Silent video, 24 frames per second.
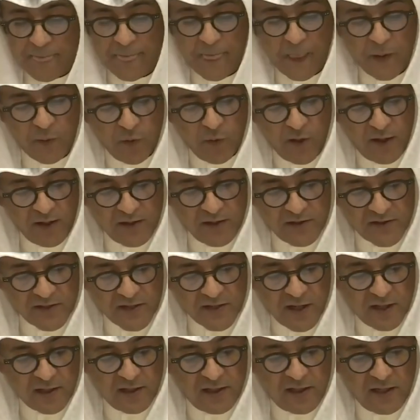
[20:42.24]
and
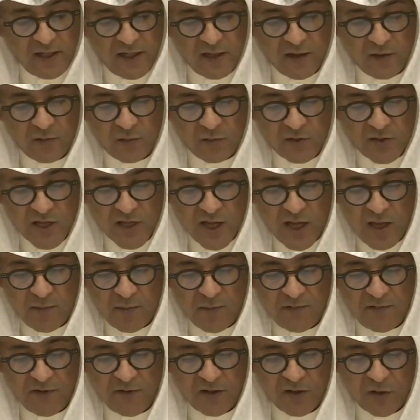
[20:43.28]
in seeing the
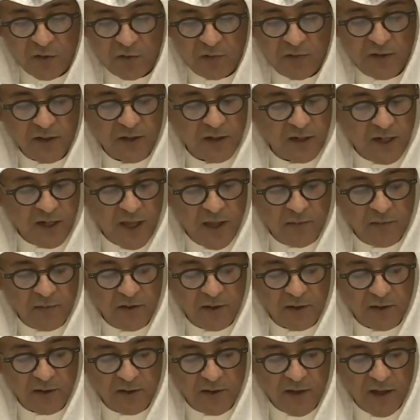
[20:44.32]
Russian Ukrainian grain
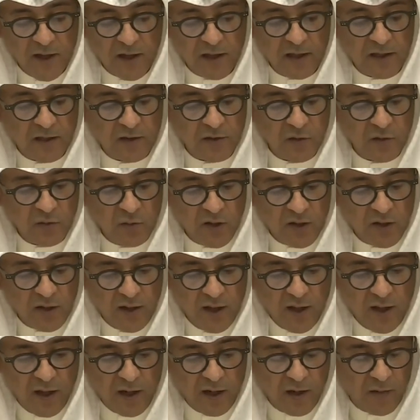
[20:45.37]
supplied via the
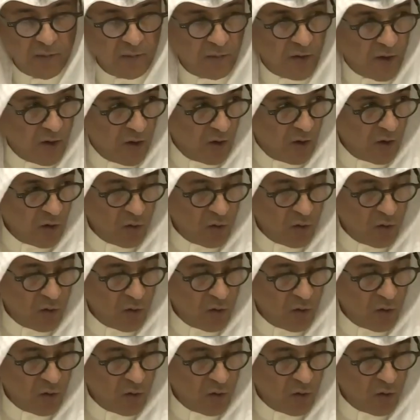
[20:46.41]
Black Sea